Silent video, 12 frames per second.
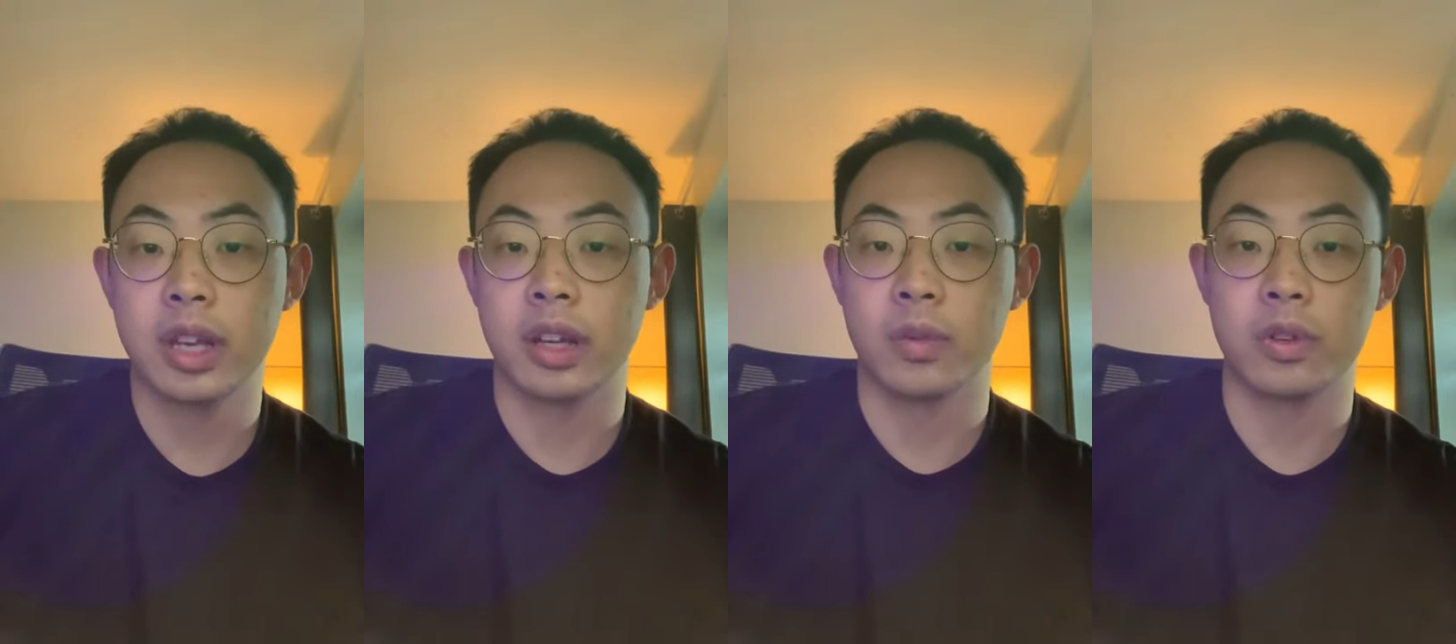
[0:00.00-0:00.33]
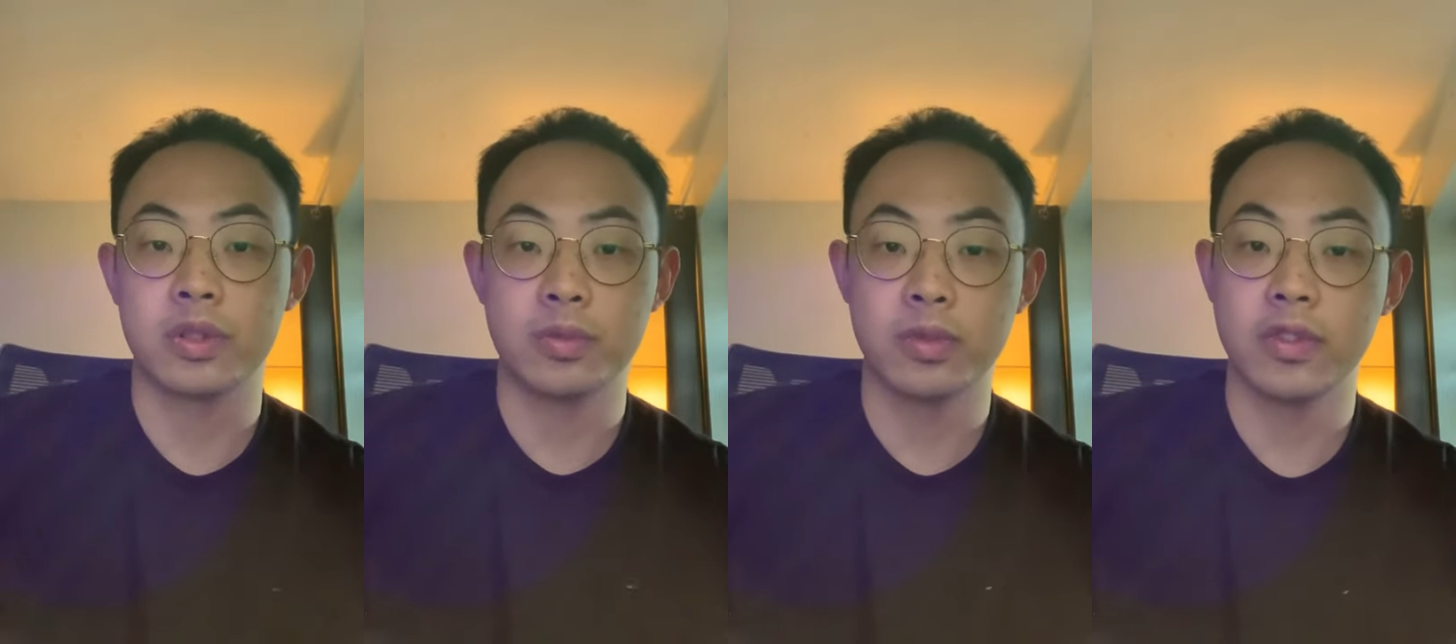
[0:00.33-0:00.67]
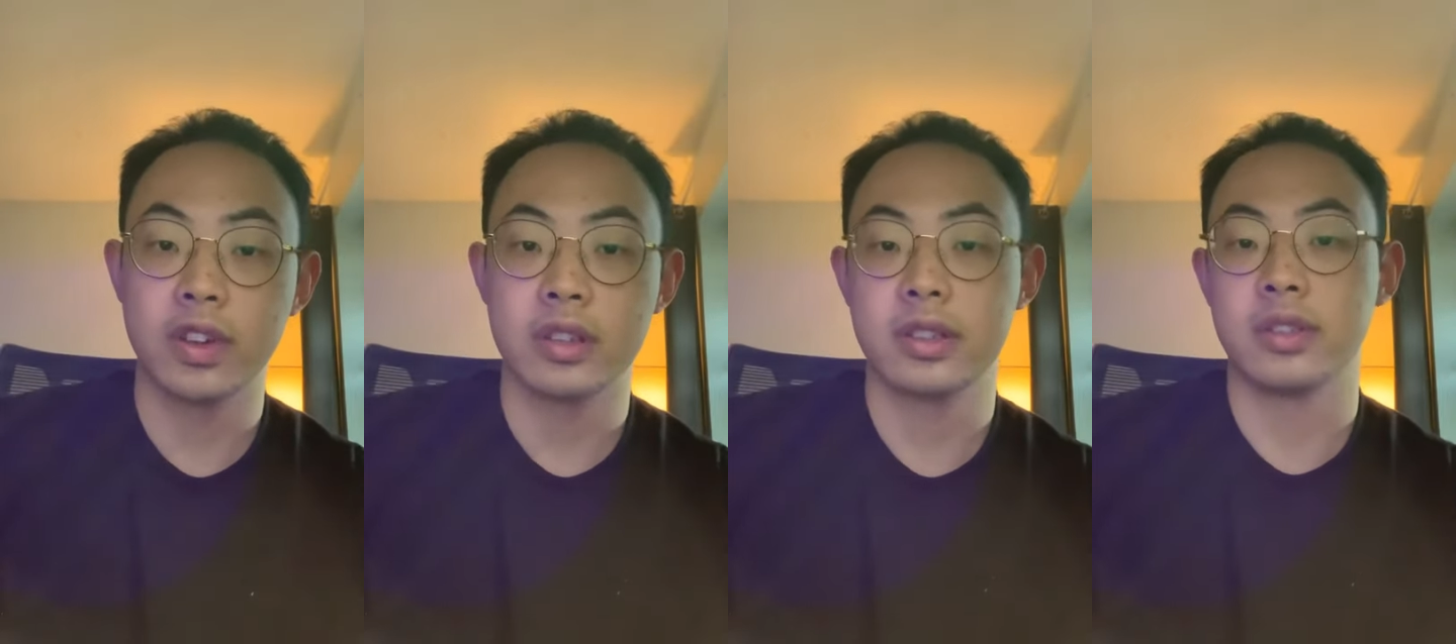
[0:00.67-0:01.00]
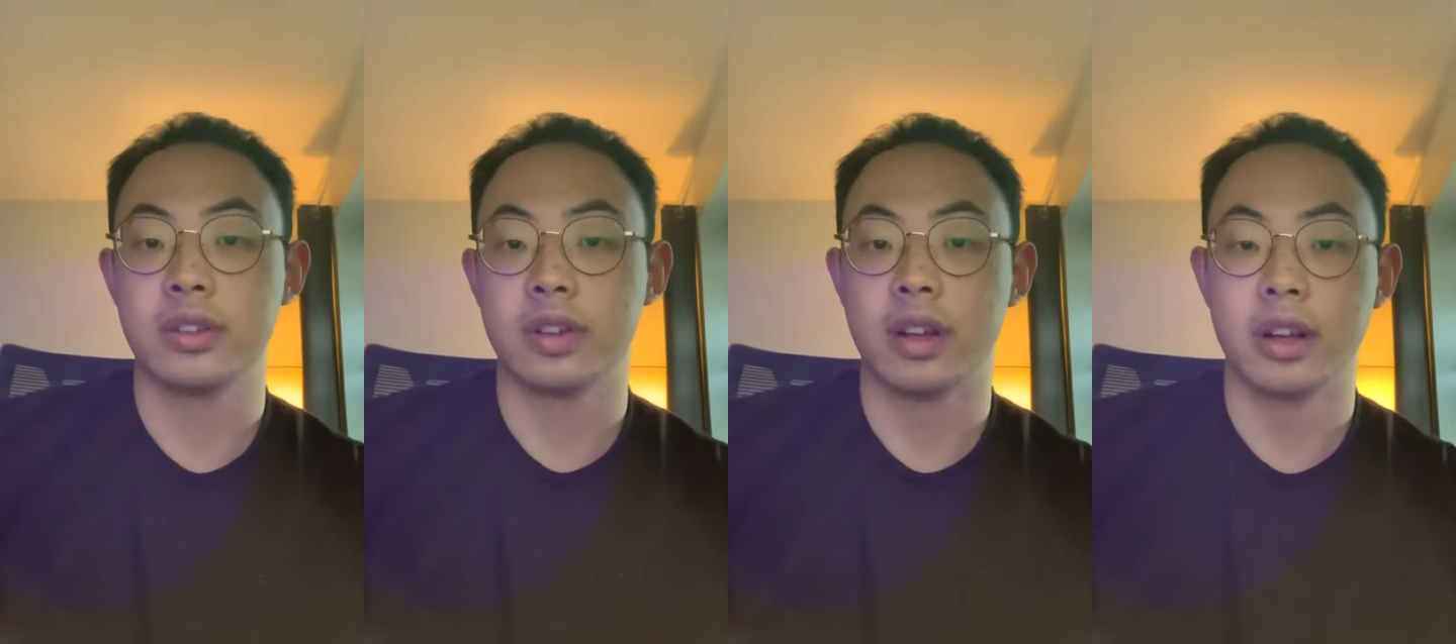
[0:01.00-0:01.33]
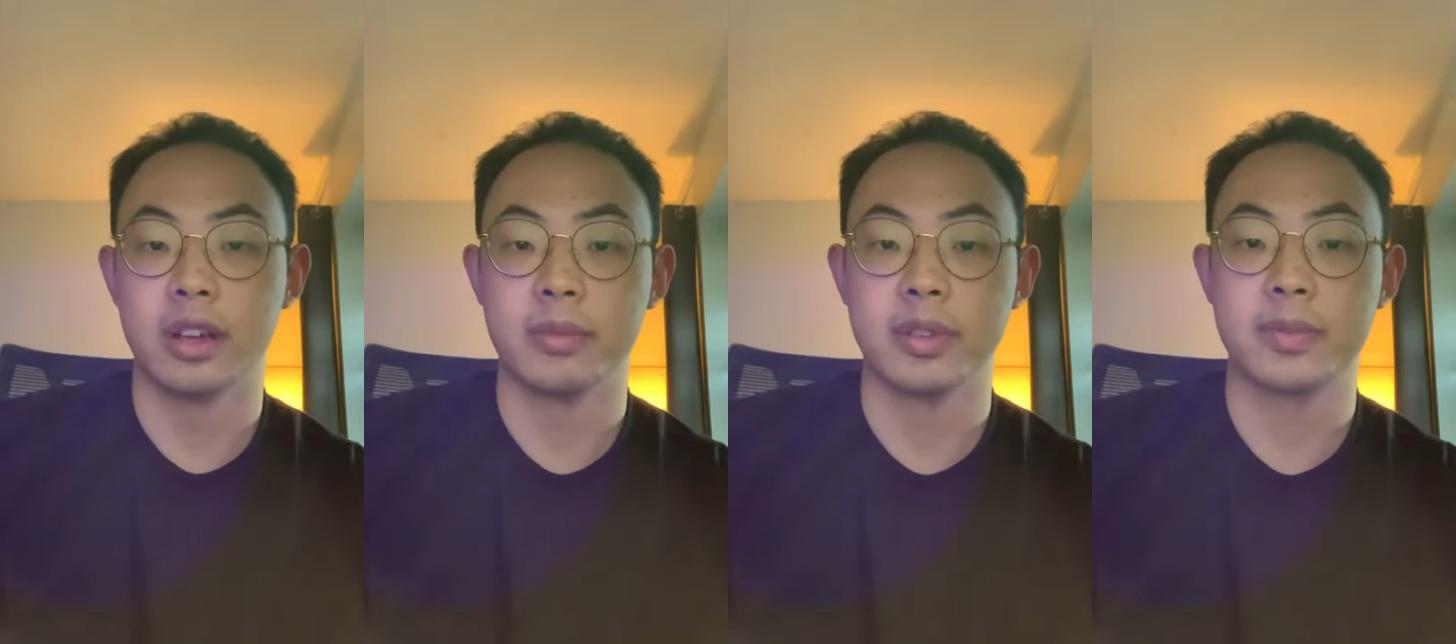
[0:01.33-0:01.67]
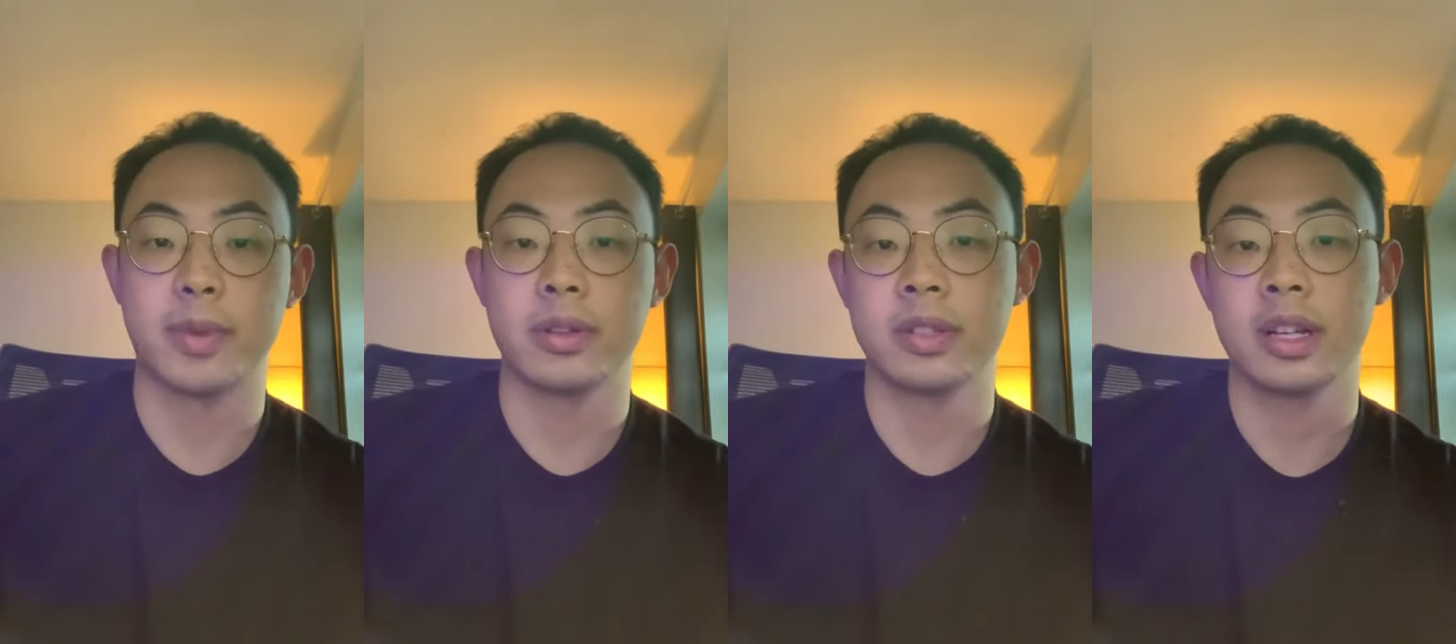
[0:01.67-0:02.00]
and watch movies in my
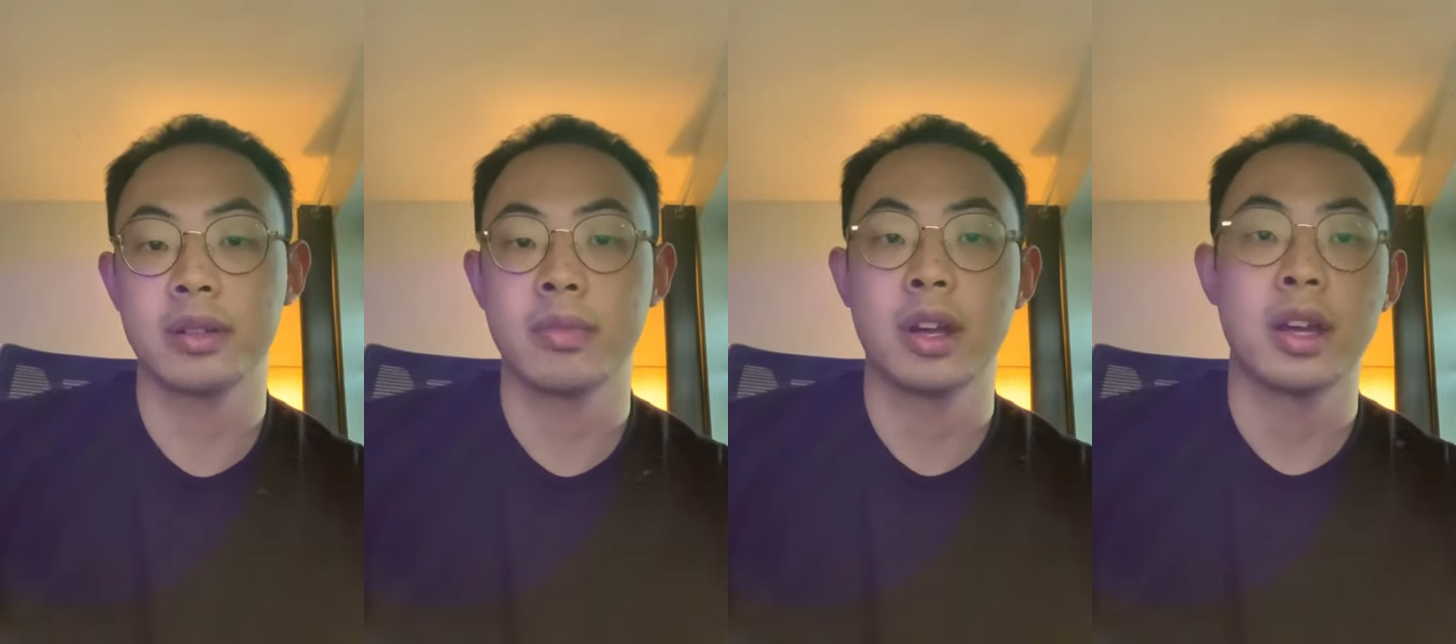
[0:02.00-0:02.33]
spare time.